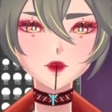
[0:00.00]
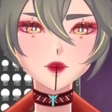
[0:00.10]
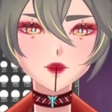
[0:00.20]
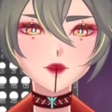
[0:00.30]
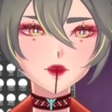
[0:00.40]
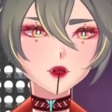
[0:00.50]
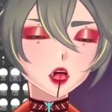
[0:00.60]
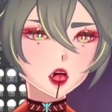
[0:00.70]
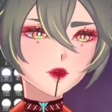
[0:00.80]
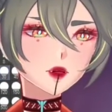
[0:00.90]
The
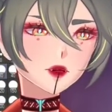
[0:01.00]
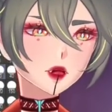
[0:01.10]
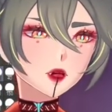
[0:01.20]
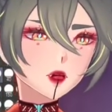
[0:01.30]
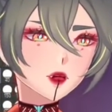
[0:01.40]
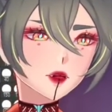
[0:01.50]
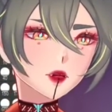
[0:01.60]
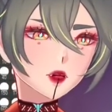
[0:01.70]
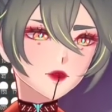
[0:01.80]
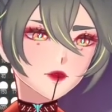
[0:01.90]
conversations it
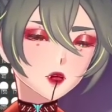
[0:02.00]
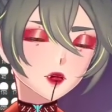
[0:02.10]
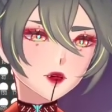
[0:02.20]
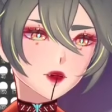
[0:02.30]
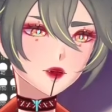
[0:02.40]
creates.